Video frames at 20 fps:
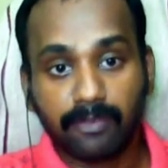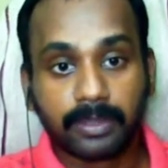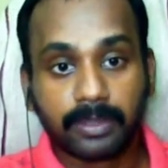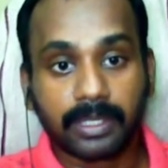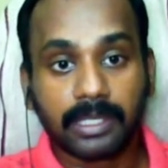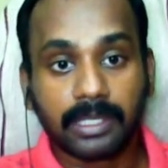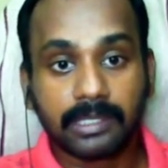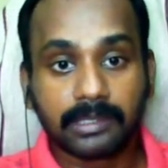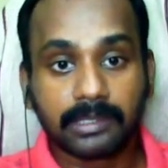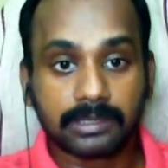
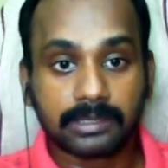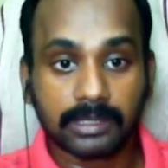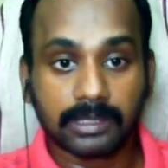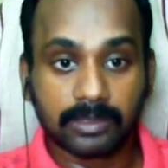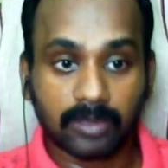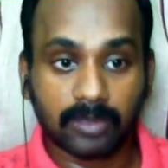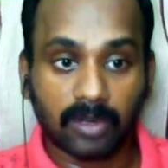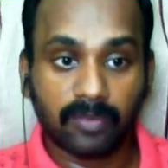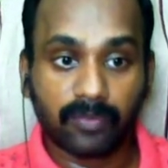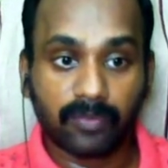bookings
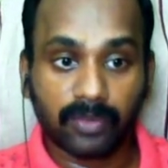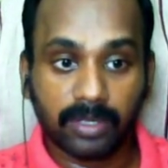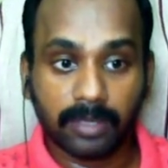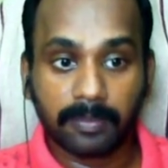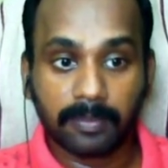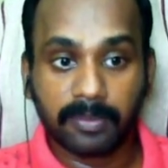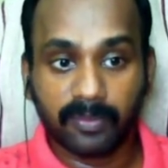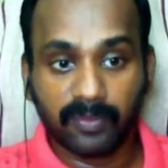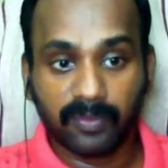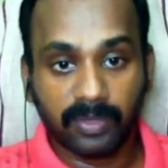
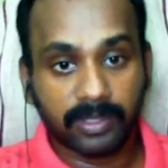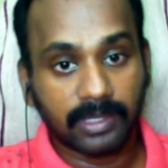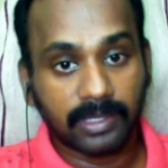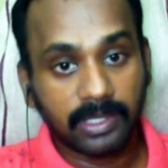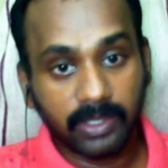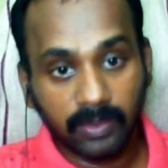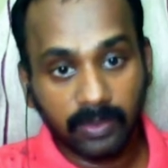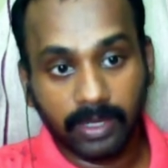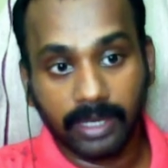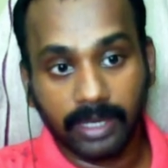configured
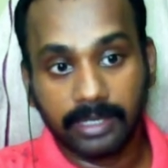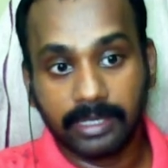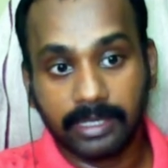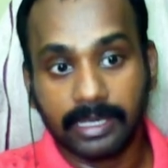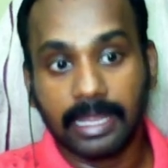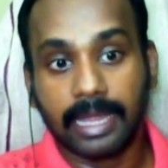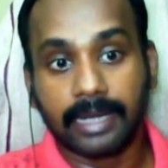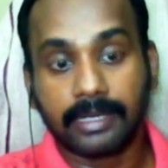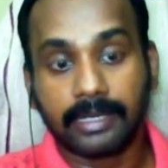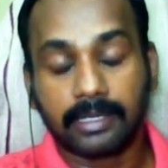perfectly, you can
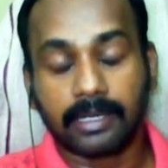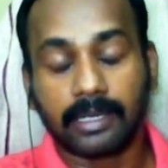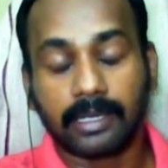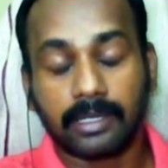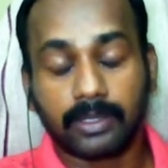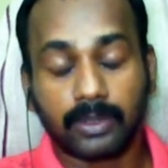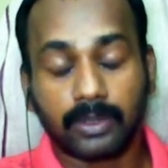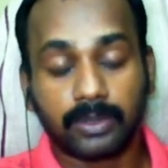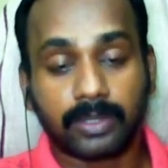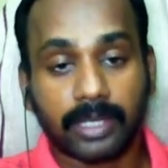
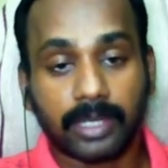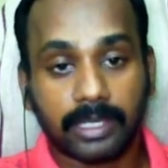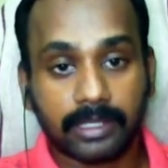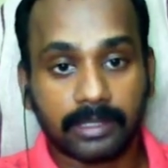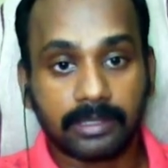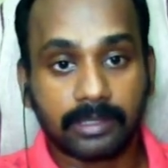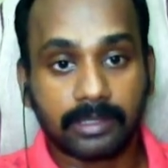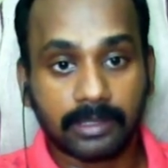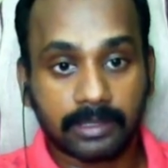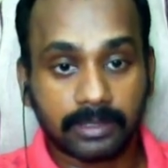
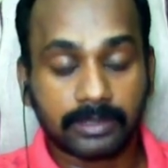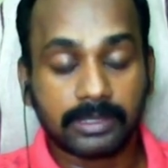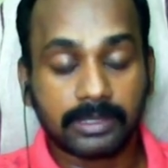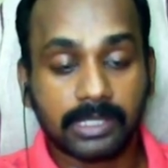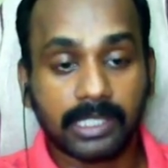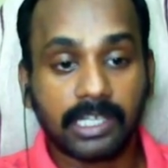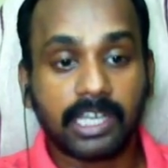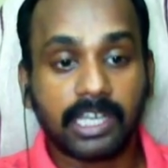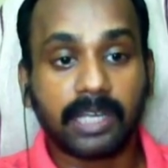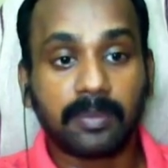
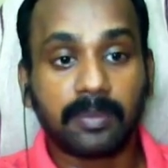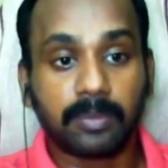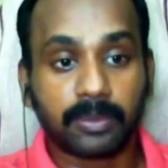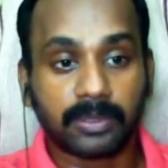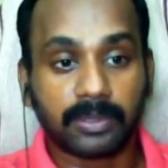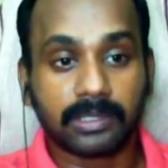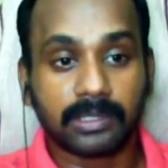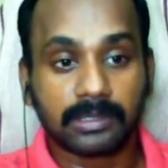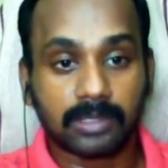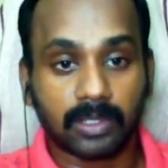generate
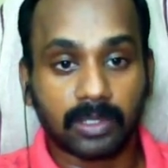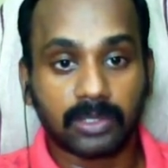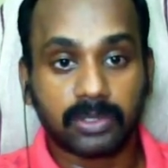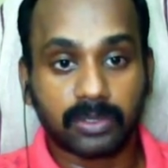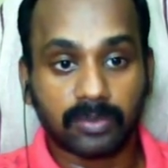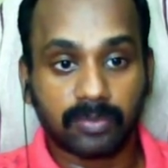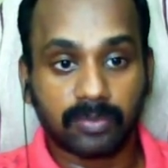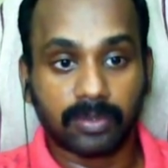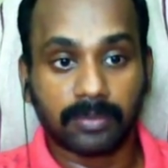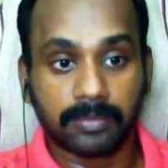bookings
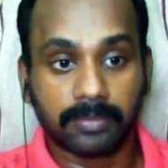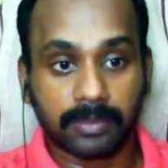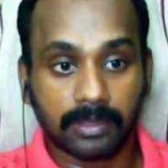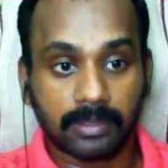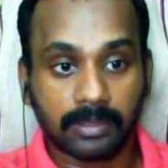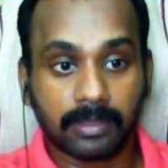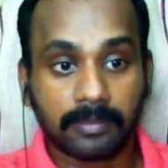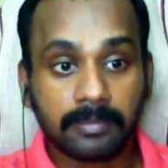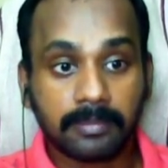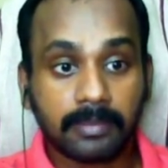also from
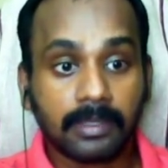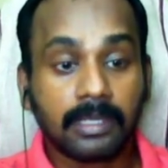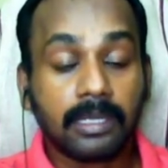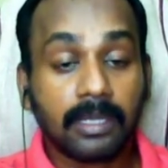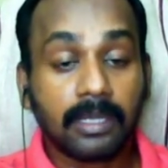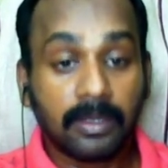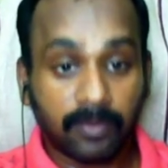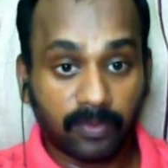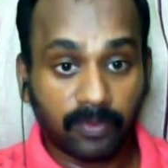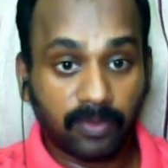them
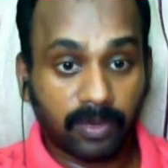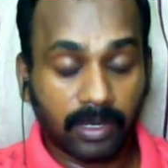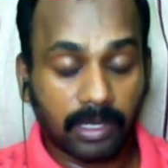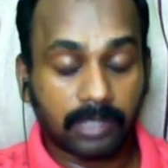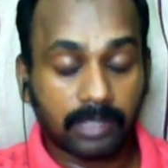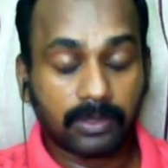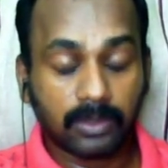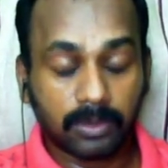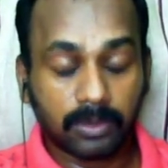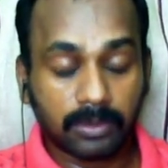
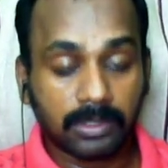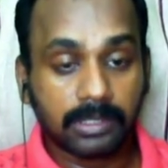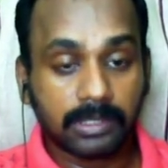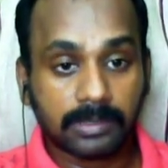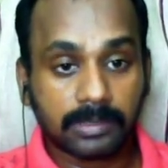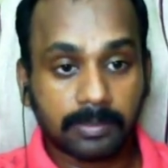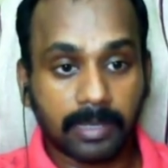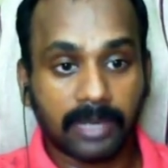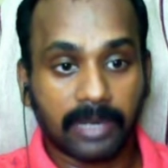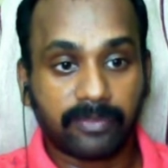through this
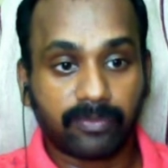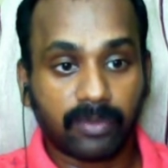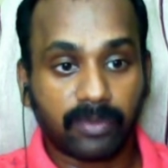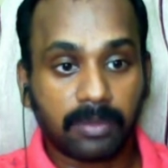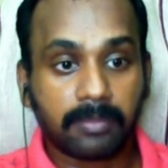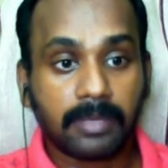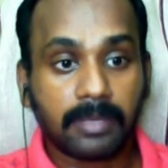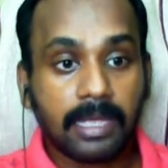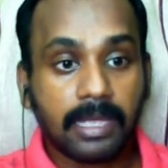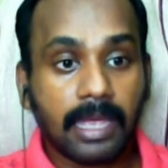
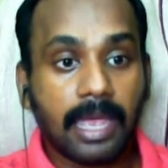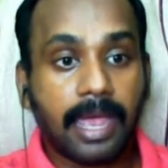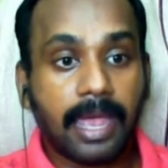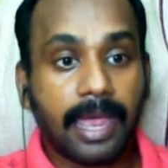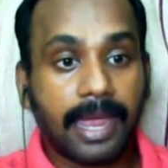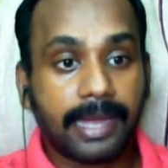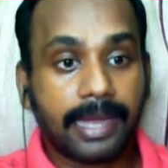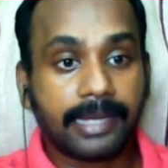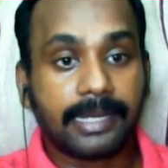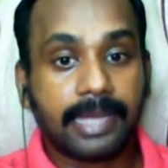platform.
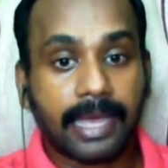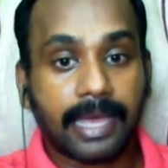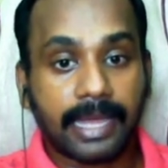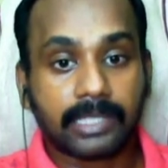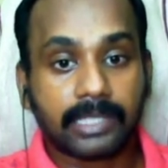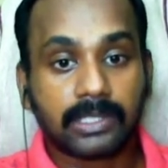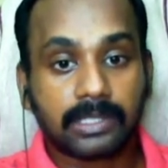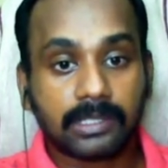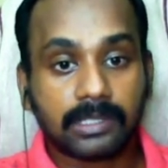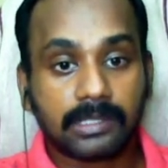And
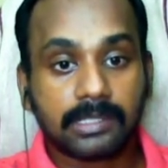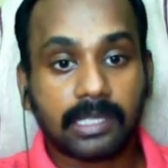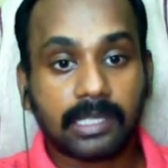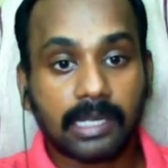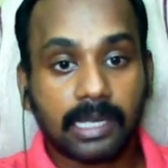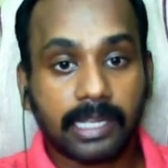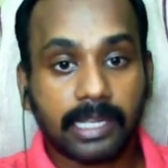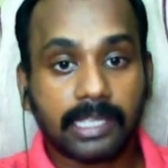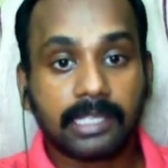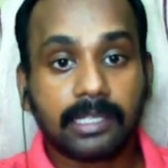directions are
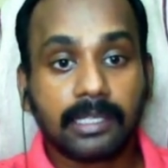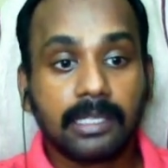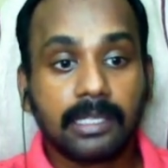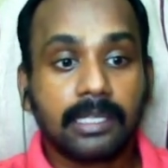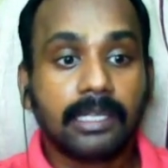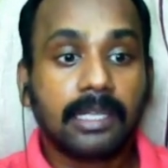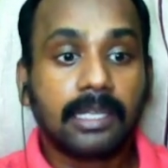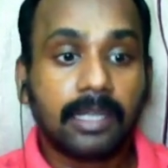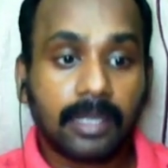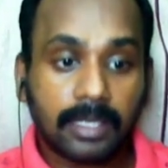like
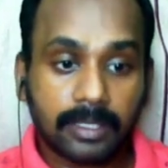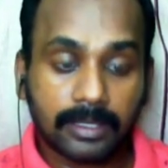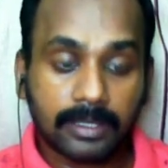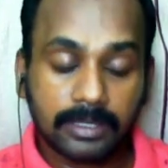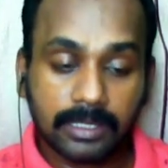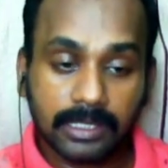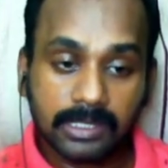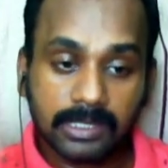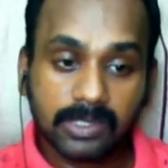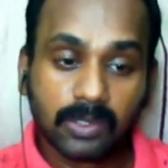
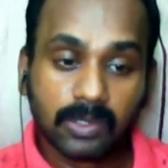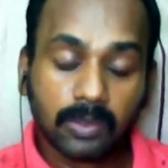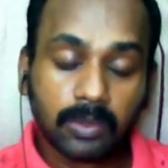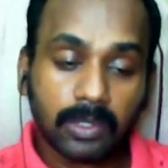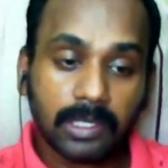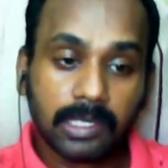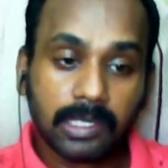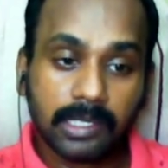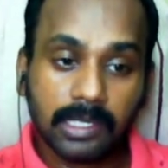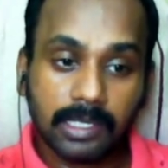this
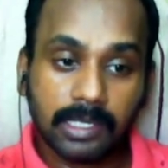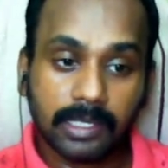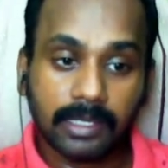Google